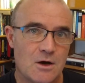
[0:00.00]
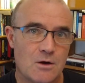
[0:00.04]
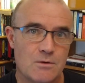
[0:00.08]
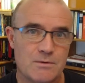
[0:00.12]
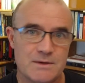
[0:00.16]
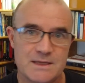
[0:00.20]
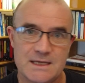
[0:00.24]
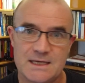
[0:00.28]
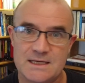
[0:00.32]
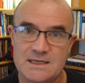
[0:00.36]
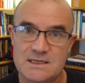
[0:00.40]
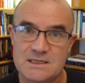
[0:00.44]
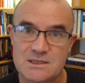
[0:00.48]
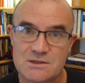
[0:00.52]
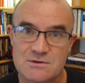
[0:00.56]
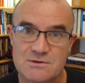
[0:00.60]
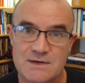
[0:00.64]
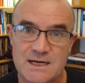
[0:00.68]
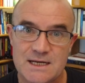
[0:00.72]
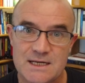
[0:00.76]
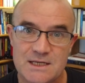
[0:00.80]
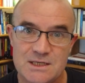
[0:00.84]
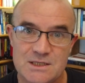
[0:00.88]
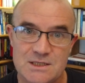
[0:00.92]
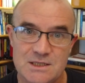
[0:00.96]
or without a
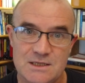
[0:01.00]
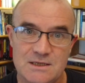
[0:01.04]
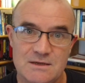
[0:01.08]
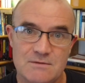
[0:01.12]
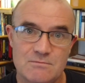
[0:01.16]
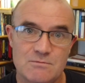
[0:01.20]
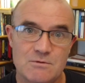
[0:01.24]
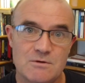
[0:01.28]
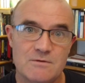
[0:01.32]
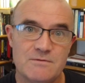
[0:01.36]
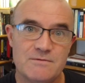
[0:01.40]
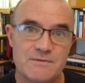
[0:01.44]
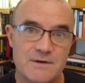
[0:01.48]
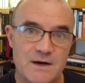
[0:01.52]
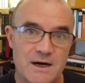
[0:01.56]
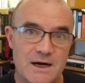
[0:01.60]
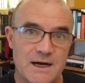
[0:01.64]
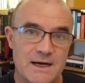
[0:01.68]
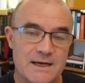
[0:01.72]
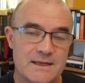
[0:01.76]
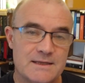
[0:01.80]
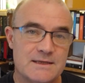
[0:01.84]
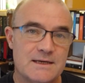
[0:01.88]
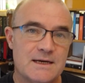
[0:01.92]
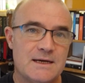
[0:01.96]
strategy will
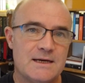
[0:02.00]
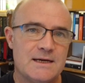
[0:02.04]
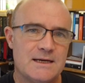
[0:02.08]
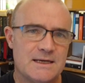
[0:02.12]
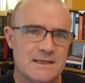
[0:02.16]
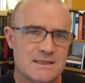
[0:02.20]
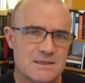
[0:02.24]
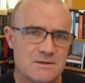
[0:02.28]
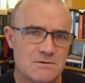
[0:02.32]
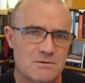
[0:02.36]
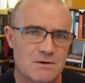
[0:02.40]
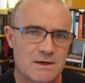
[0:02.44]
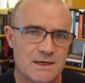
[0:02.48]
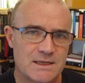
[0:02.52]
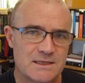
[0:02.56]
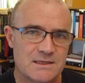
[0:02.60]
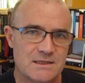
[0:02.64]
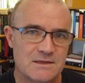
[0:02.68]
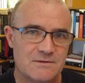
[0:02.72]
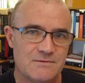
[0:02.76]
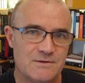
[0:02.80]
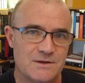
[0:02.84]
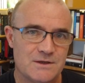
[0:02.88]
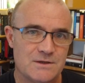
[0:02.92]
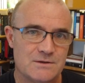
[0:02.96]
find it's quite
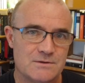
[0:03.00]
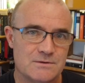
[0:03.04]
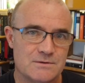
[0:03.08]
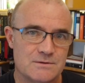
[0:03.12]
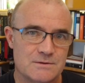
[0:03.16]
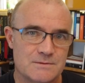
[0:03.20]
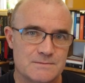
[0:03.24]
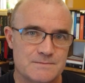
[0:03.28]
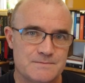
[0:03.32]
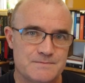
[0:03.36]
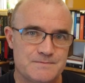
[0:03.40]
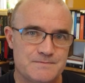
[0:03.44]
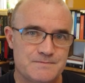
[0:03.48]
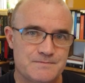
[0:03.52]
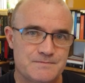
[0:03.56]
difficult.